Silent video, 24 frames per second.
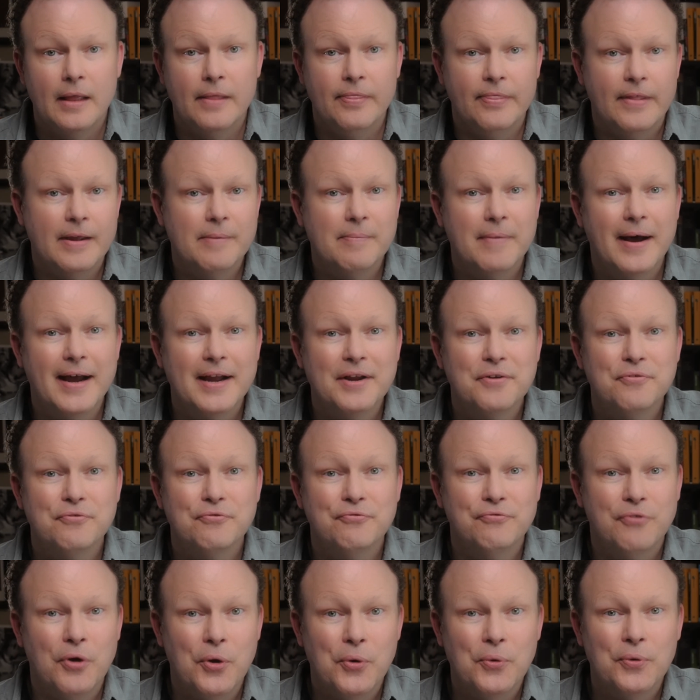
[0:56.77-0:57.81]
They might
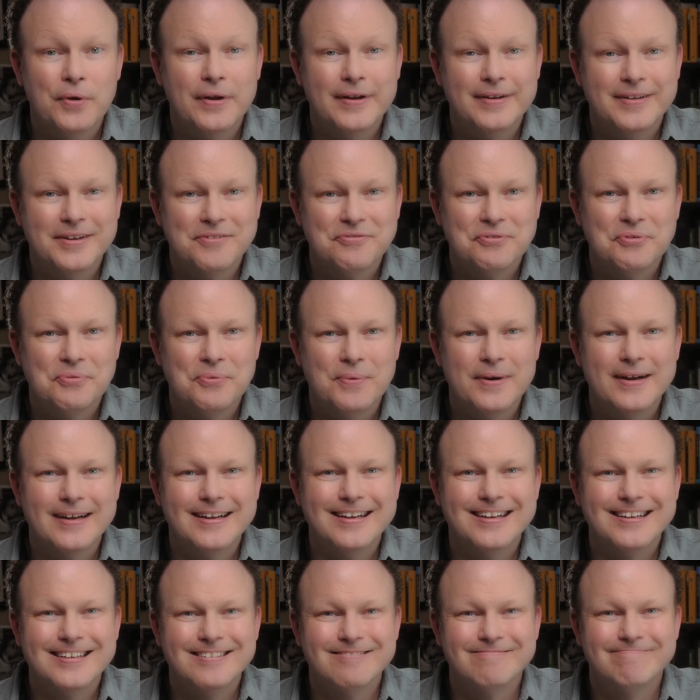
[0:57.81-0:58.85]
vote a different
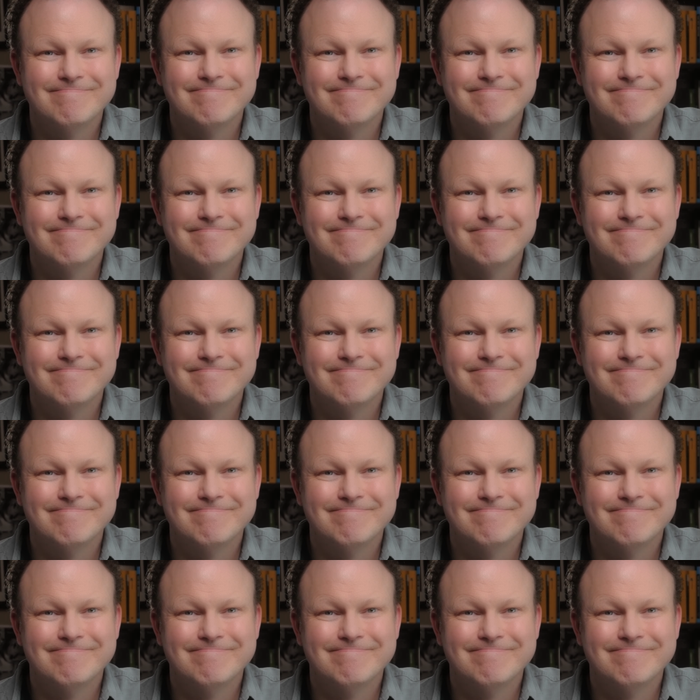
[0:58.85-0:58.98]
way.